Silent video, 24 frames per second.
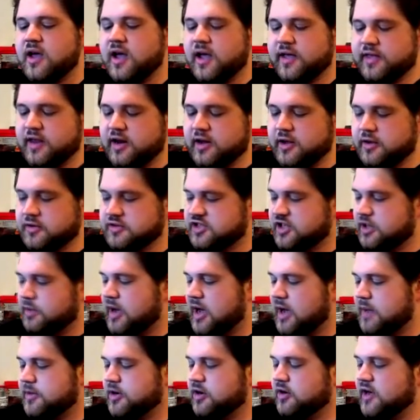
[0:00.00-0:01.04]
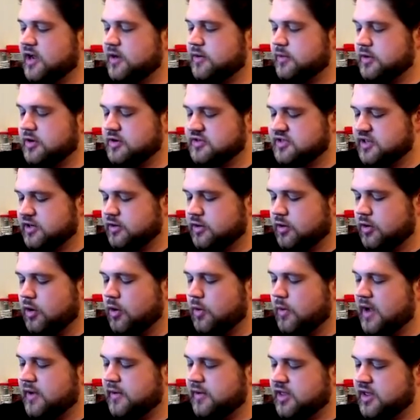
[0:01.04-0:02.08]
and then it goes to the bottom of your deck when you synchro
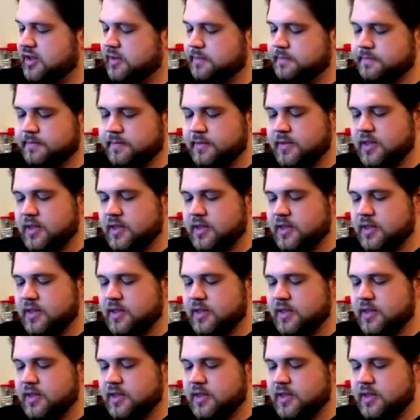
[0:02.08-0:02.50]
away with it.